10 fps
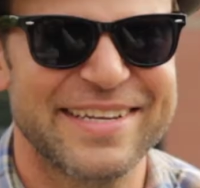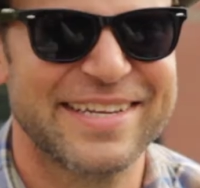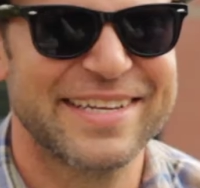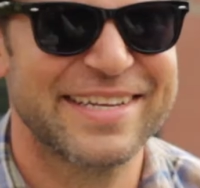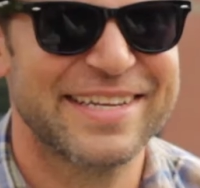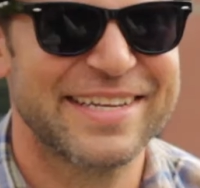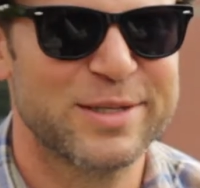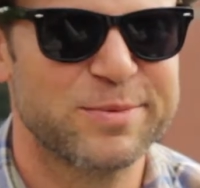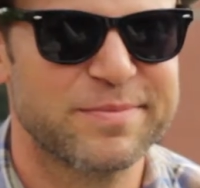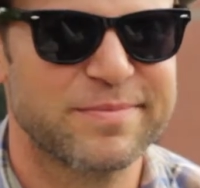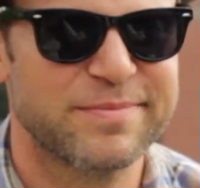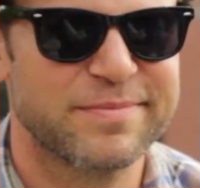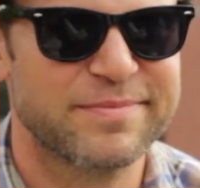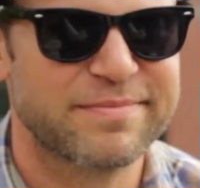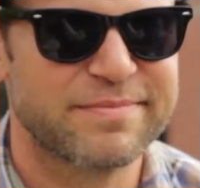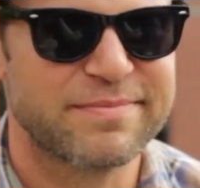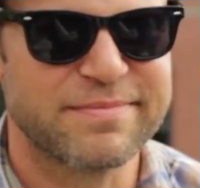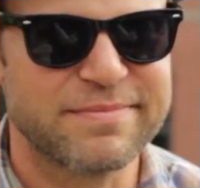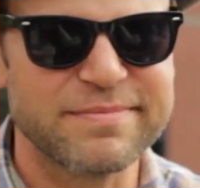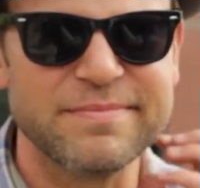
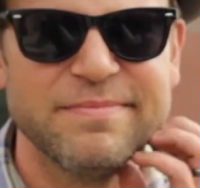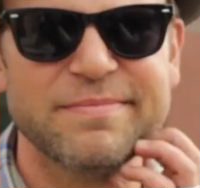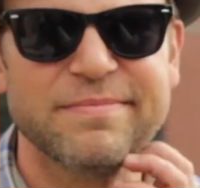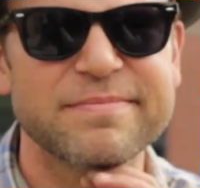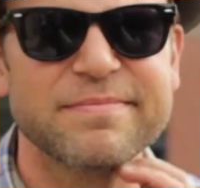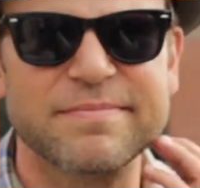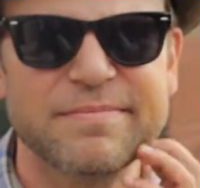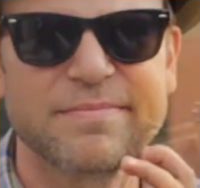This person isn't speaking.